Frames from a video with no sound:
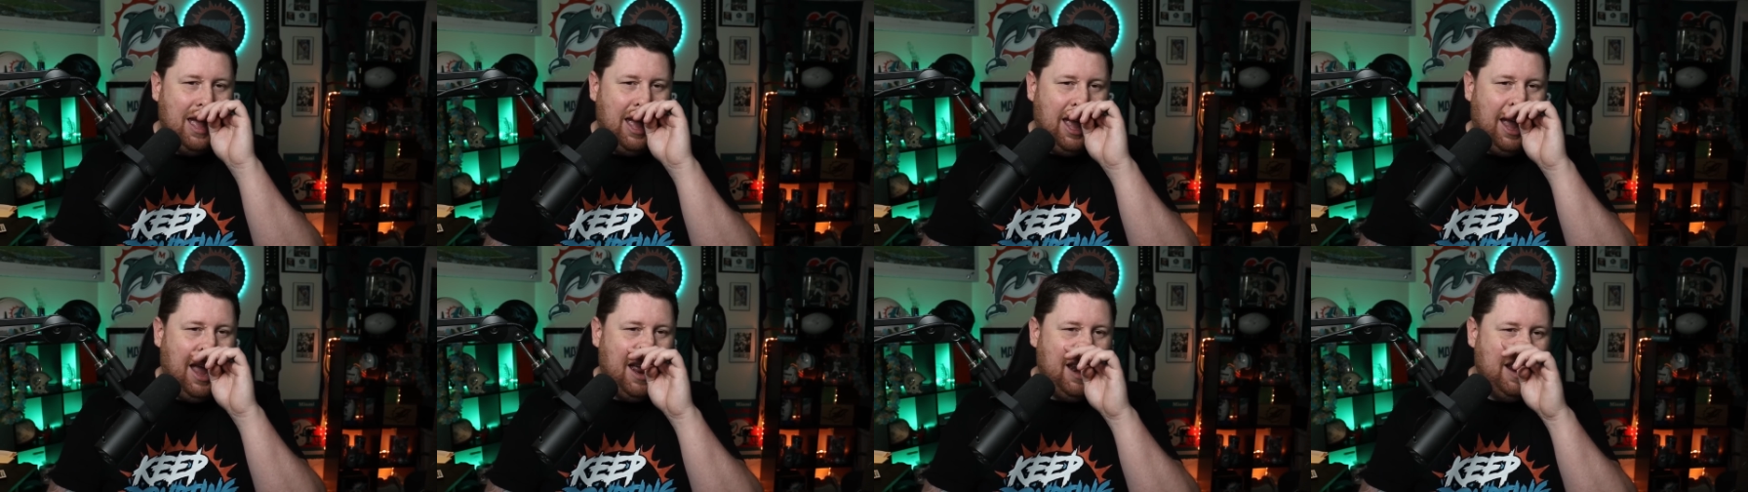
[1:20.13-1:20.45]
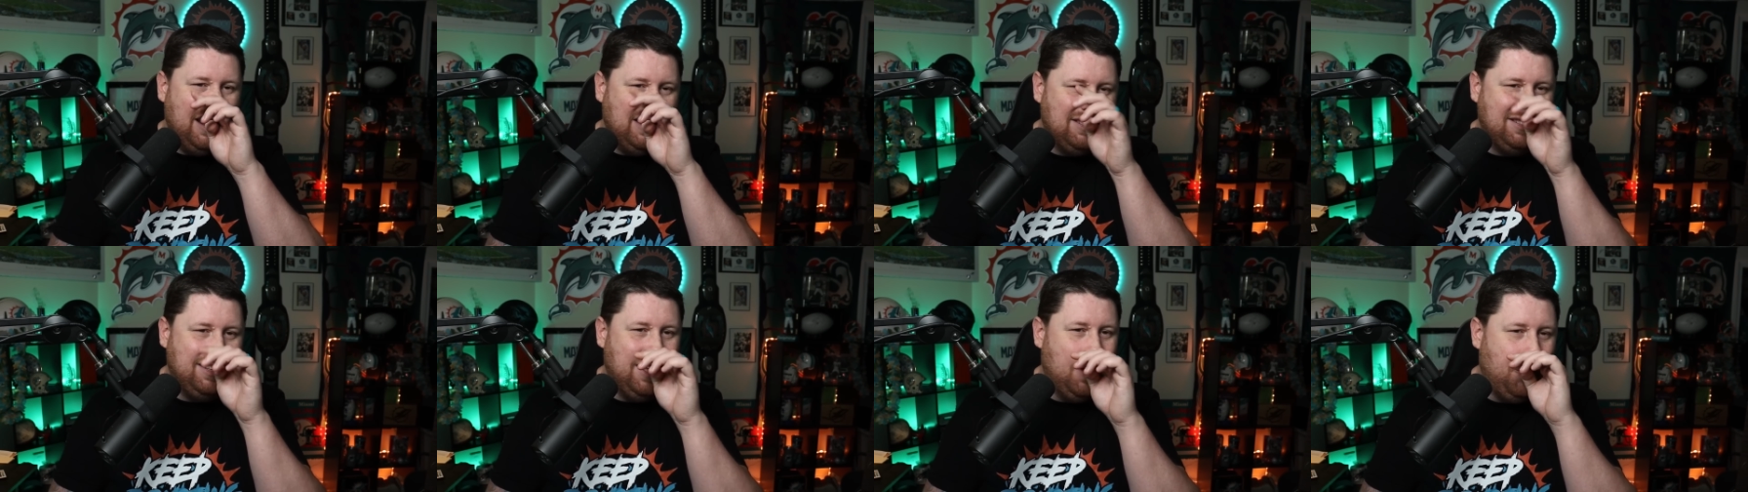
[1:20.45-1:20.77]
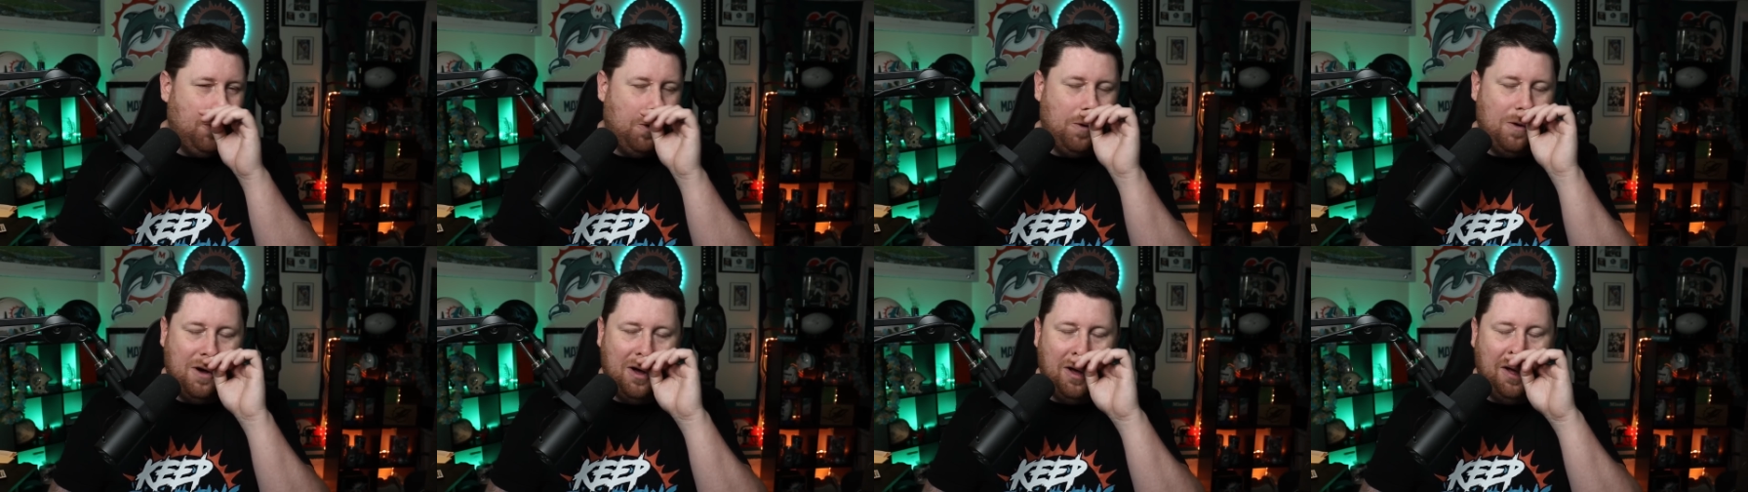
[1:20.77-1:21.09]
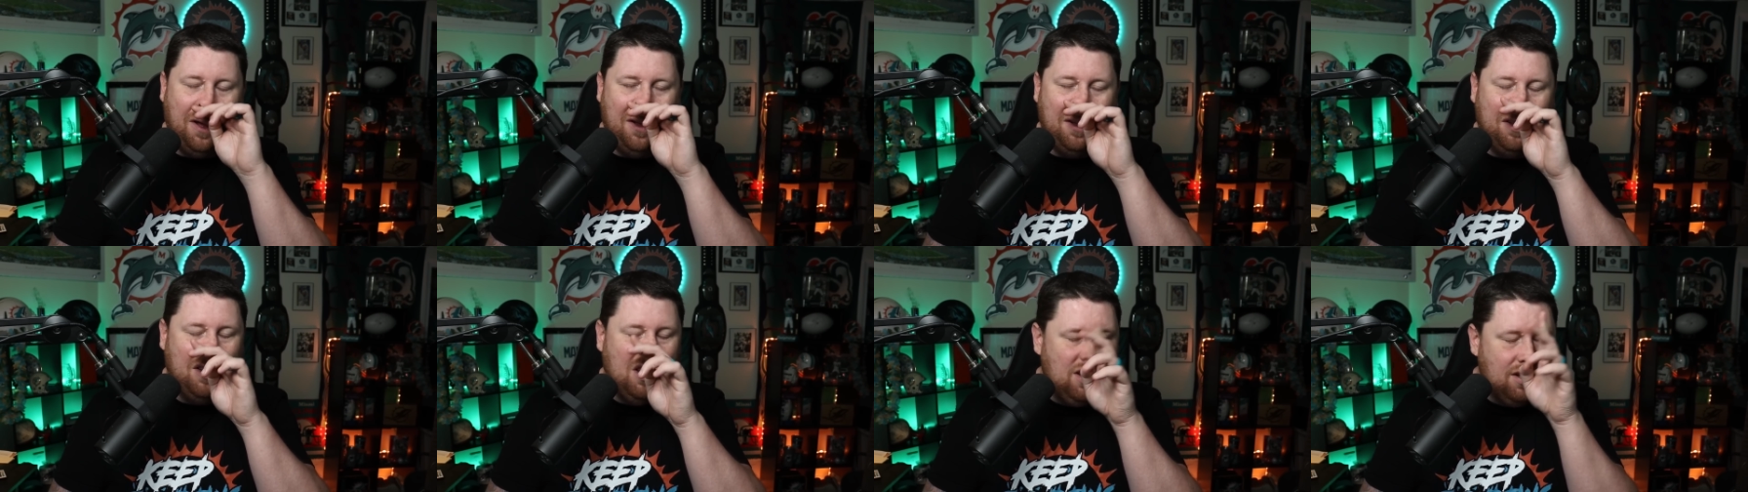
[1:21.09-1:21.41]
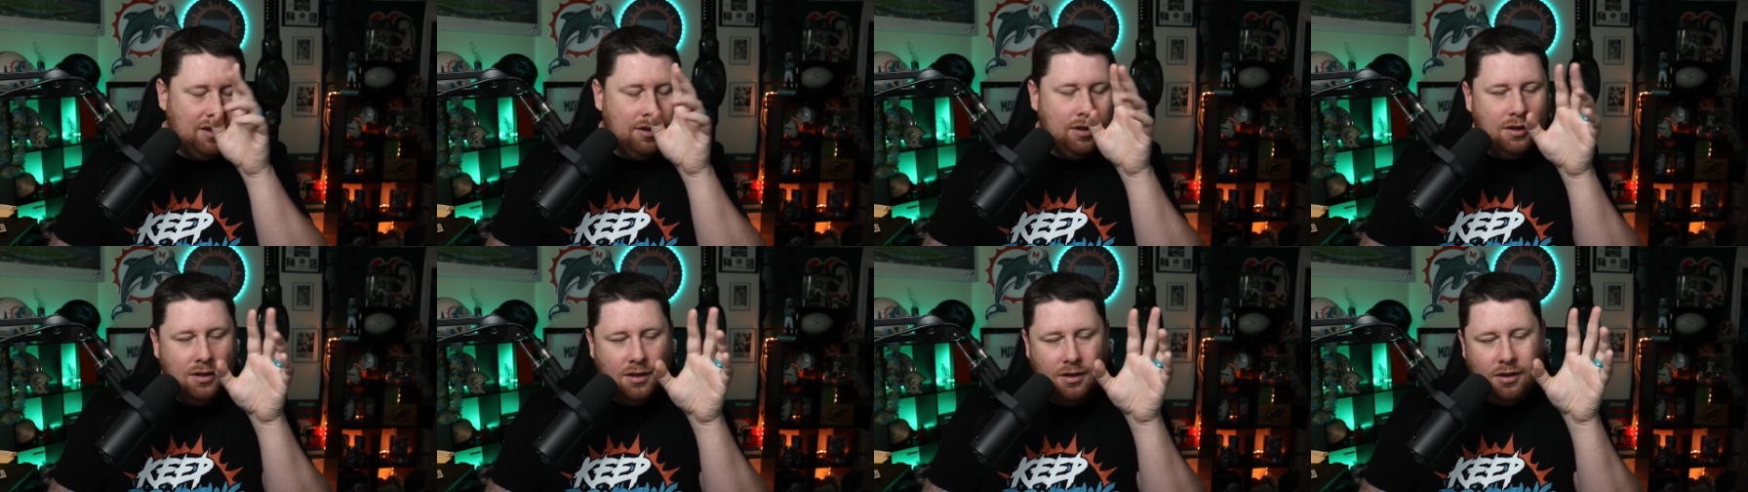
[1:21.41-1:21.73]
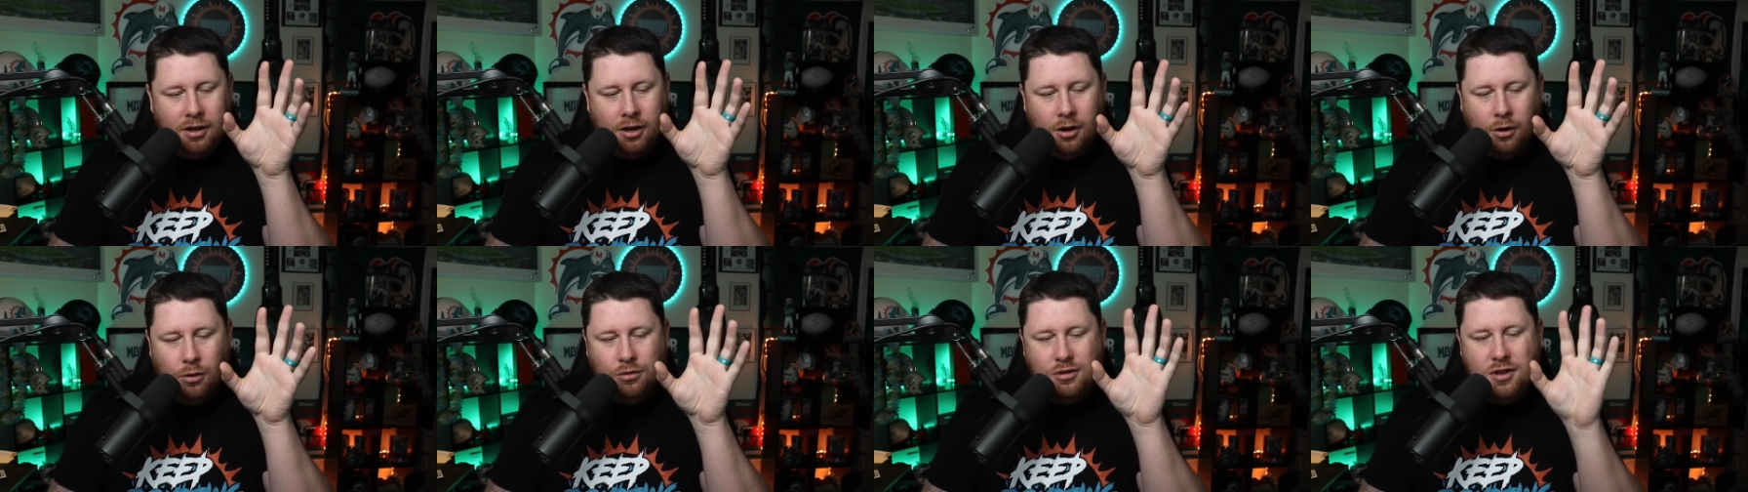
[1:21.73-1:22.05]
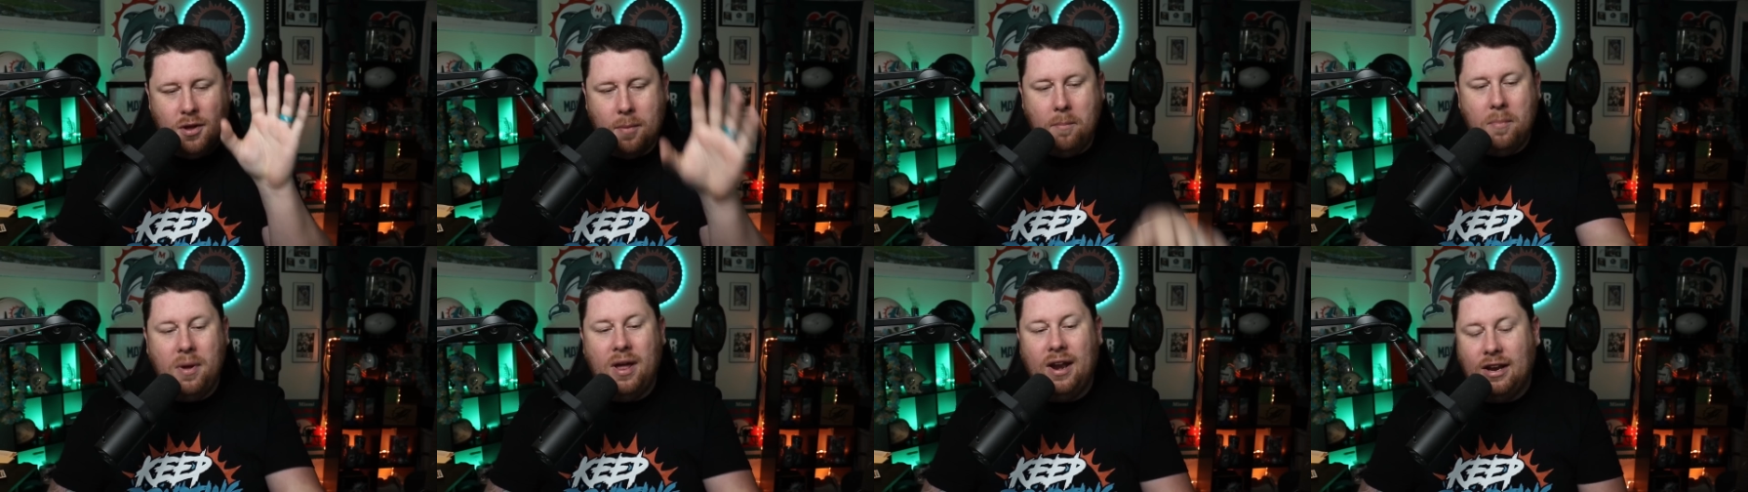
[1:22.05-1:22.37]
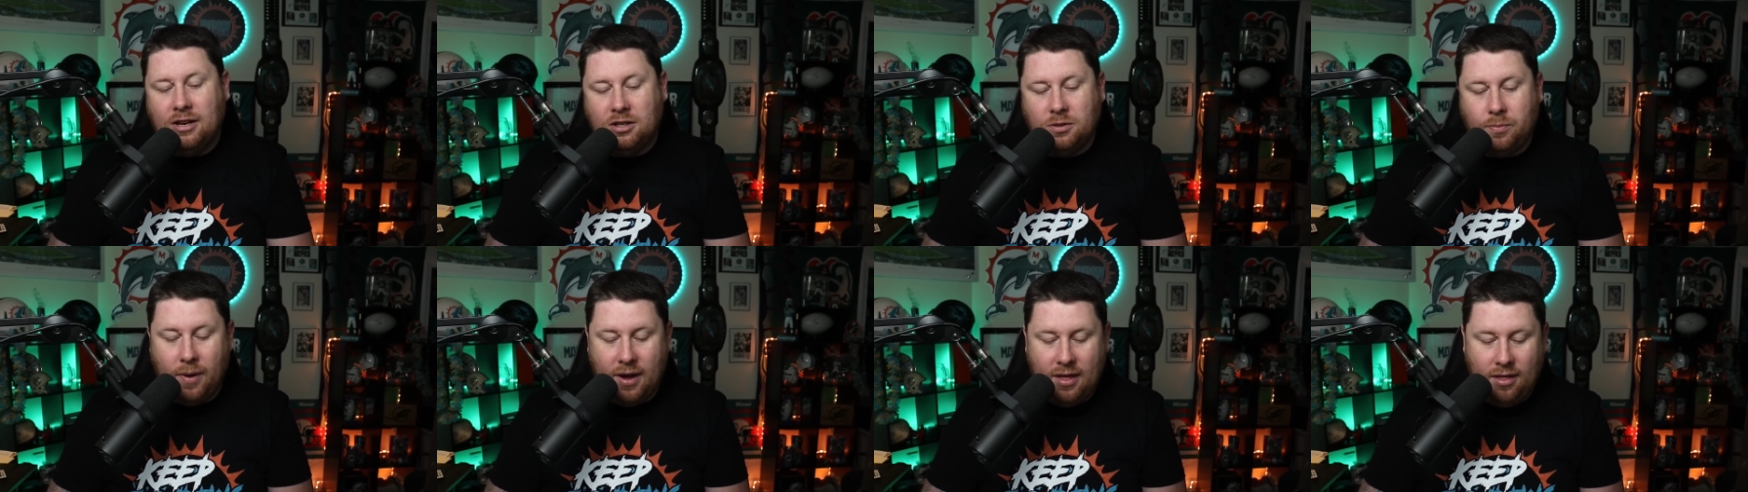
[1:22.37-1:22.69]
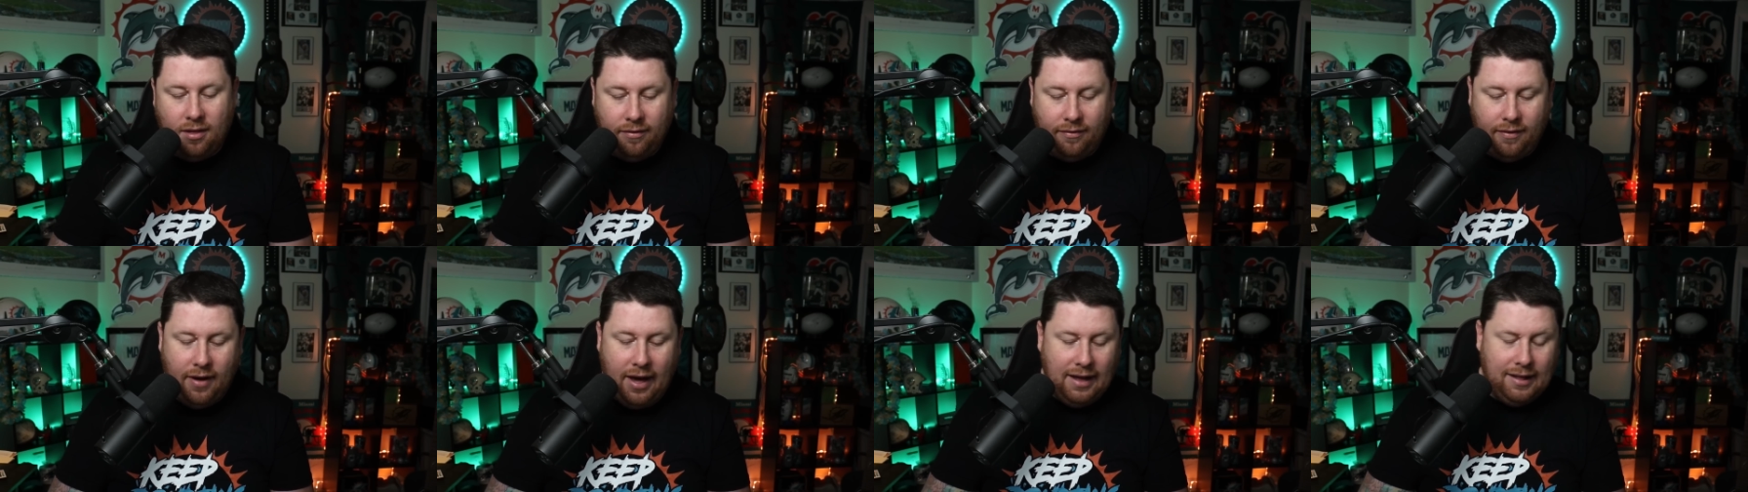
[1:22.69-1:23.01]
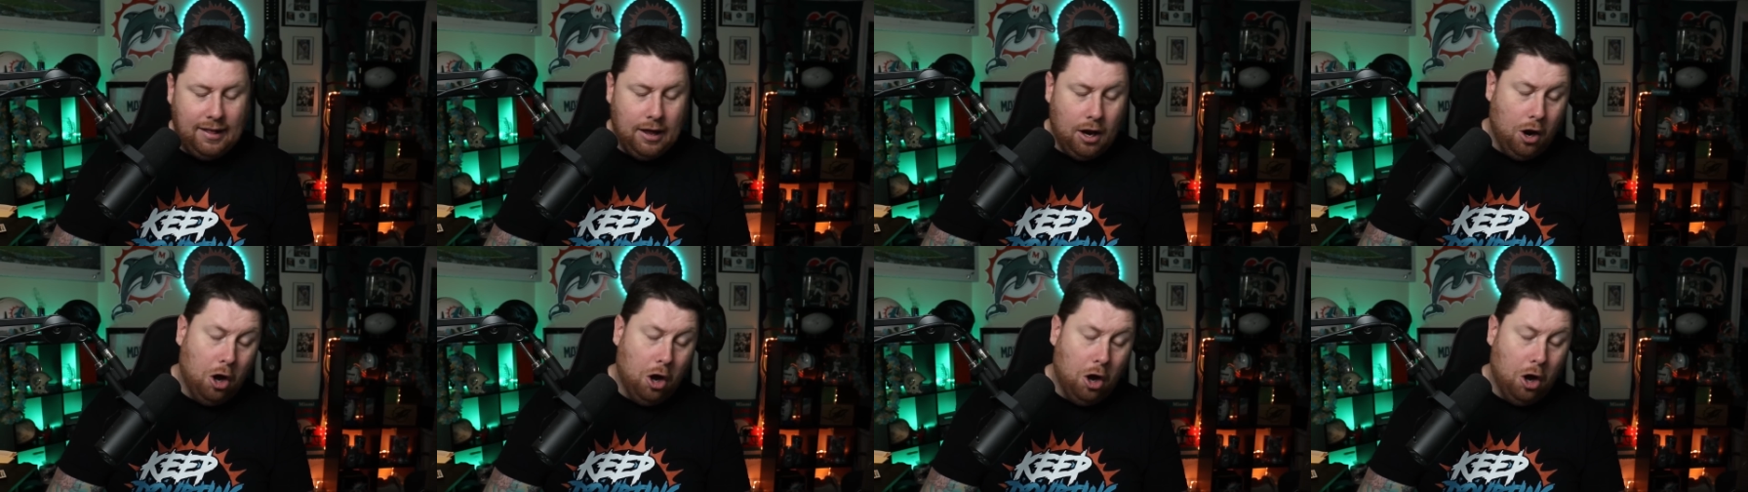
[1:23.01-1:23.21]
And it's not all, you know, diminished by the fact that,